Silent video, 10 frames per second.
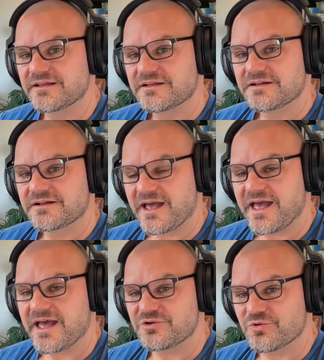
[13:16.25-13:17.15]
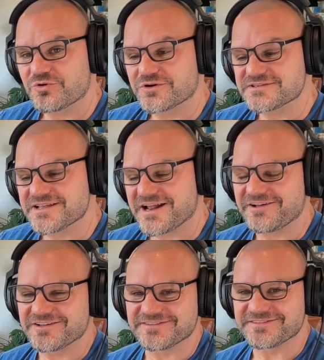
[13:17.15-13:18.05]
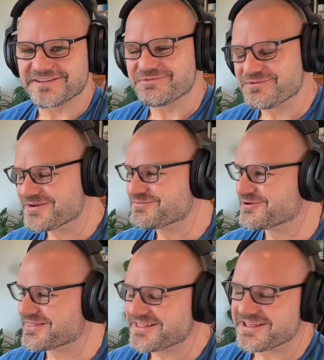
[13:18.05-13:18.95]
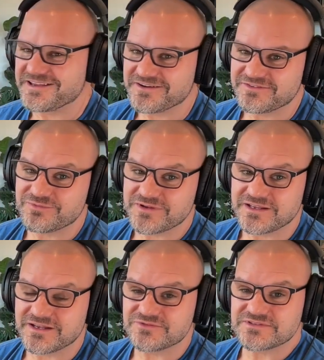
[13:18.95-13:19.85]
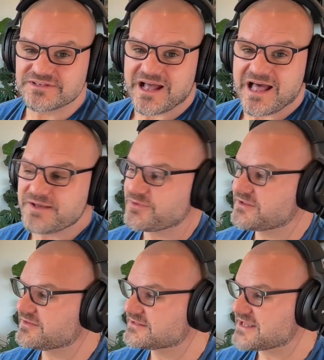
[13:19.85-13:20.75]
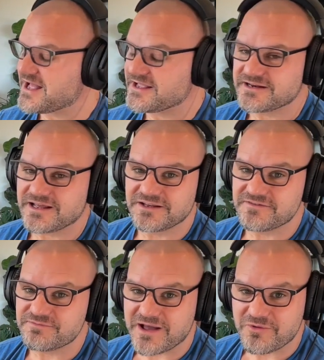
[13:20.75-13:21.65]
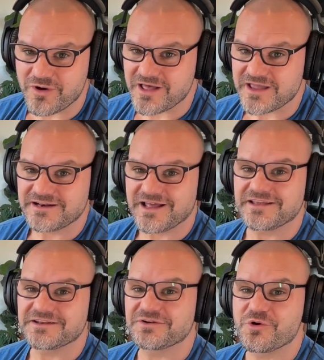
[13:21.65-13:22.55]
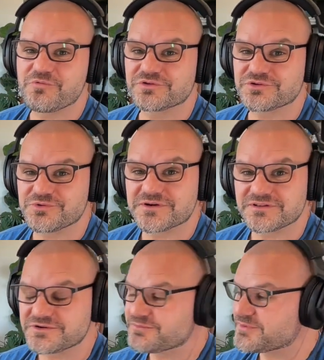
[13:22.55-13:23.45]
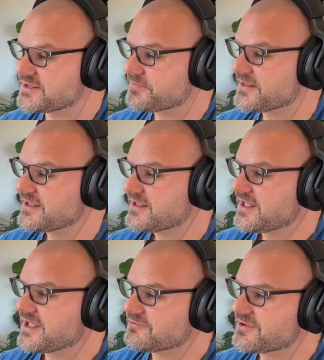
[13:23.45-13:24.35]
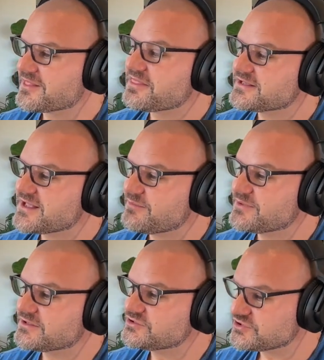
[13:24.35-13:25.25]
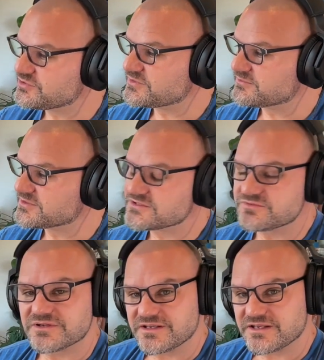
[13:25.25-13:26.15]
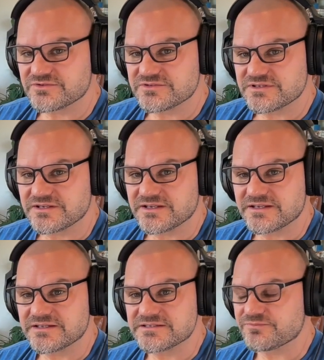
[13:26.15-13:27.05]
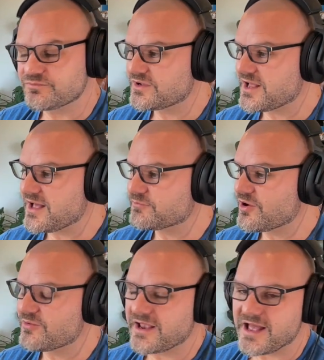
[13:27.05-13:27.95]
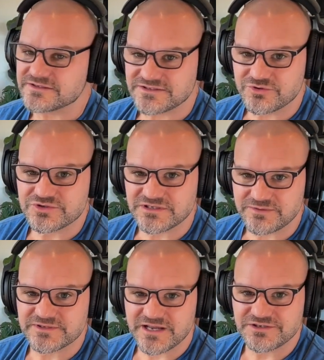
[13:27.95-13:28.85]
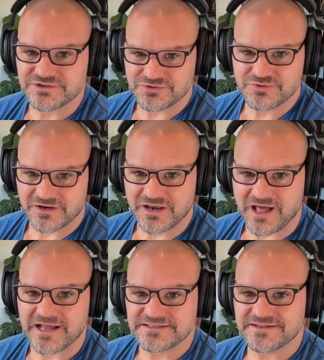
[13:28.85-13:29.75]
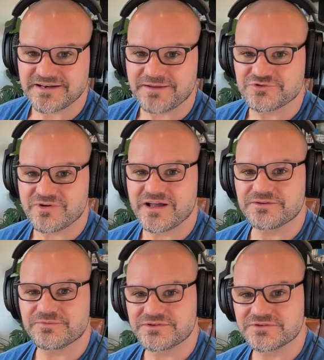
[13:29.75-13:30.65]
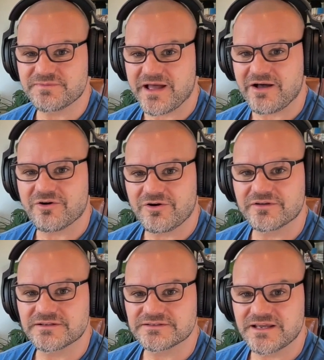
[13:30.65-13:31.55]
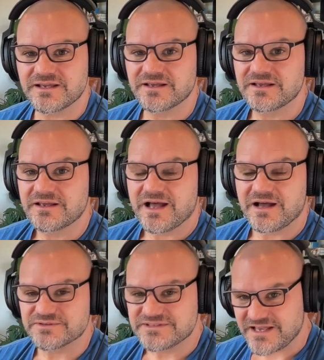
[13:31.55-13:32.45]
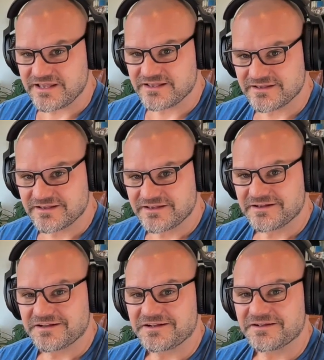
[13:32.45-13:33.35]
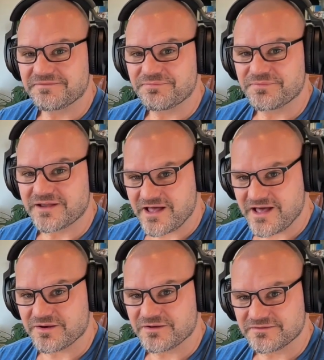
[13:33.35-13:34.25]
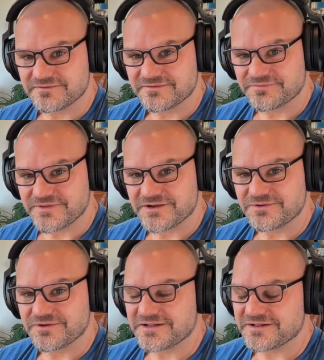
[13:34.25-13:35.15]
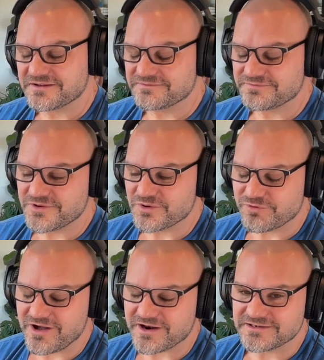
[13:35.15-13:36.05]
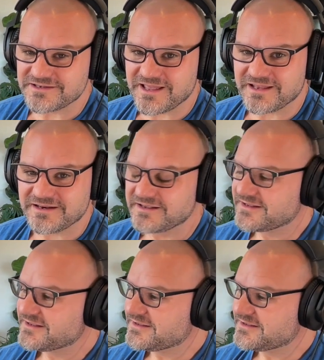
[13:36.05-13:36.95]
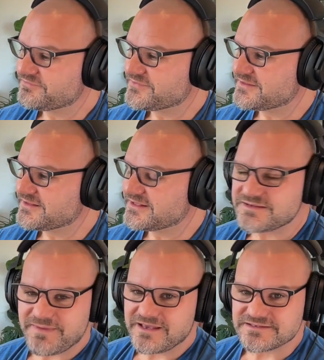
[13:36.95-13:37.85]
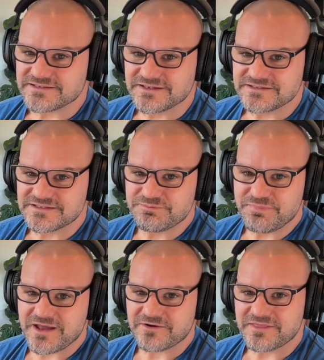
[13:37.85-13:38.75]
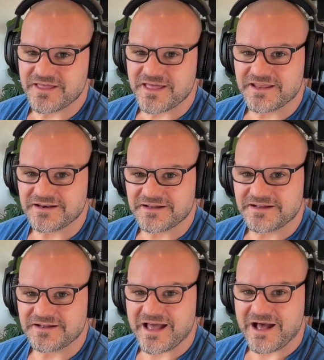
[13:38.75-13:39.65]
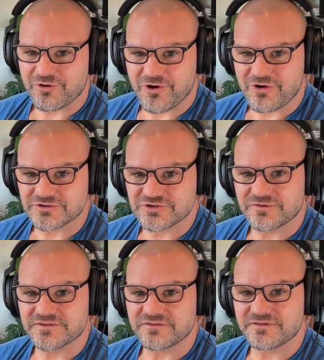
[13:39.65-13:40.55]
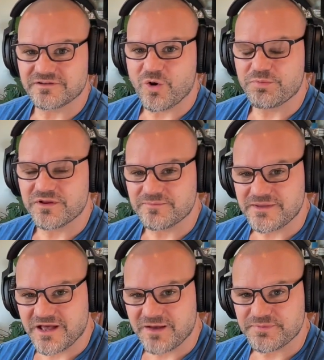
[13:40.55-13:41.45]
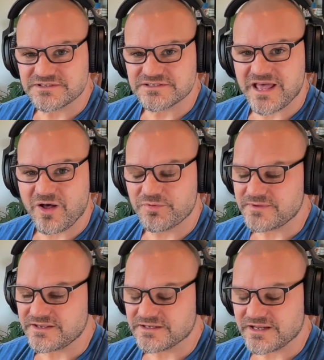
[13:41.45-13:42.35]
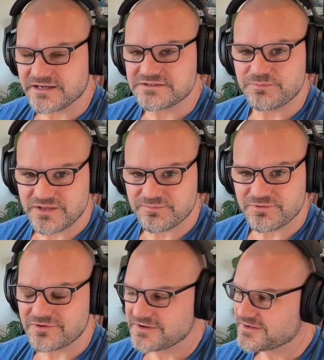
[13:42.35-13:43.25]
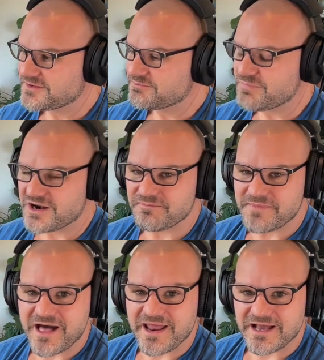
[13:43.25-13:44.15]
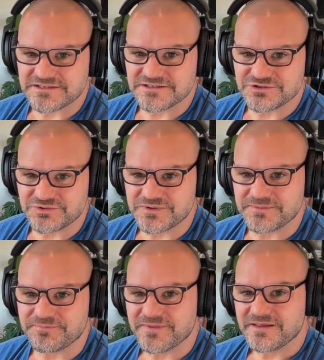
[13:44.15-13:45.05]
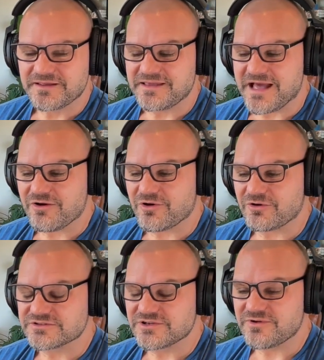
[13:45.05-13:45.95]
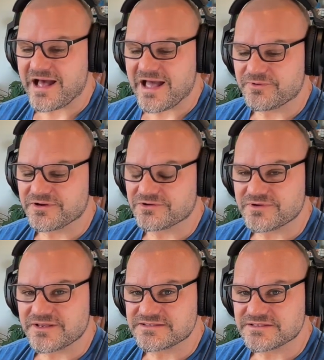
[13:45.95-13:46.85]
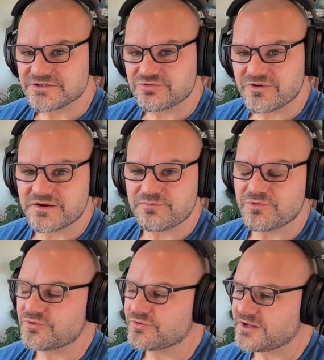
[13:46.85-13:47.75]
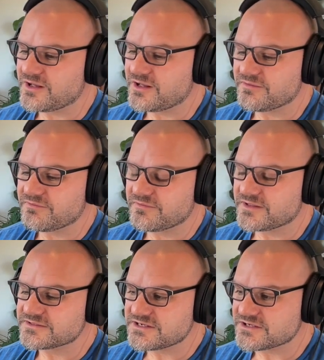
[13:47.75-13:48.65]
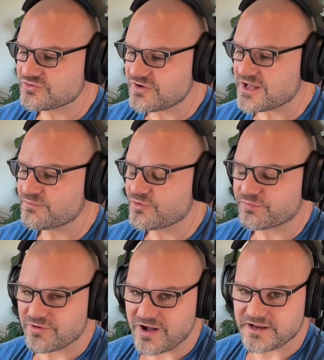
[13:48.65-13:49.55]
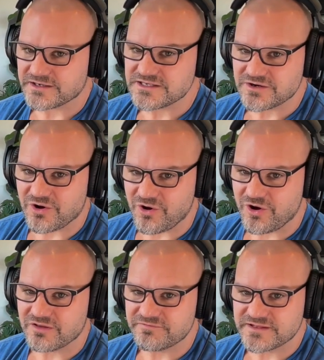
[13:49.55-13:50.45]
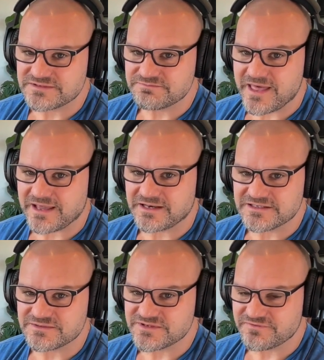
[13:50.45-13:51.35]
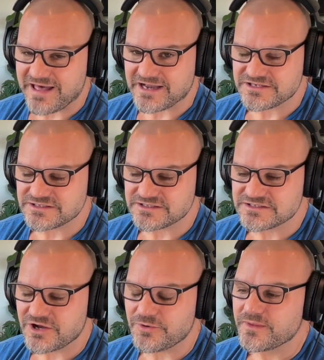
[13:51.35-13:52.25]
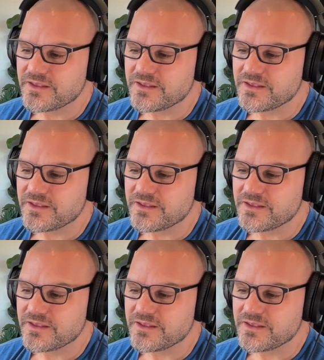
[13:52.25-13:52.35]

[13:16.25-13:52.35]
uh, had yours. And I also say one more thing here that's really interesting. I'm an Italian. I love my wine. I can overdo it a little bit. And one of the things I've been doing, which is really interesting, is when I'm going out socially, which I do a lot, and I'm trying to reduce my alcohol intake, I will take uh, the Kanna you know, uh, mm-hmm. your product. And it's amazing because it's better than uh, alcohol in terms of opening me up and just helping me connect to people, but I'm not actually doing the alcohol. So I would agree, it's an incredible, uh, it's an incredible product in all of its mechanisms of action. And so